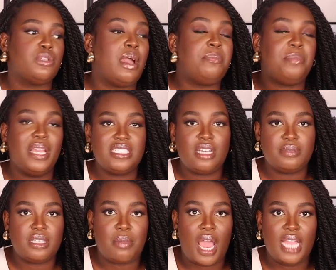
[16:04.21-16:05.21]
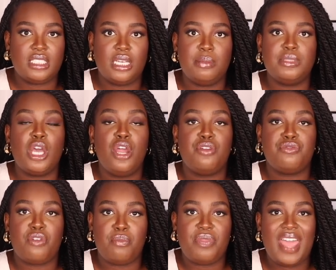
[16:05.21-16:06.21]
So I picked up some items
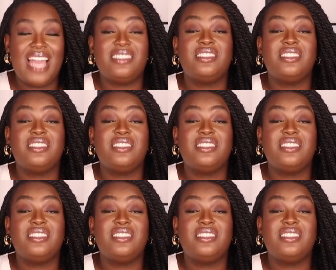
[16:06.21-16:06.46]
from there,